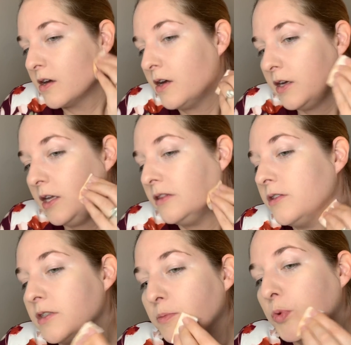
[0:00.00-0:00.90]
It
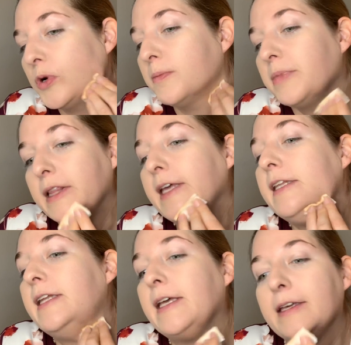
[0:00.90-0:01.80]
needs some more
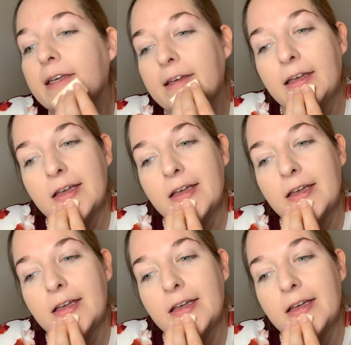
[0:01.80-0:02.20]
blending.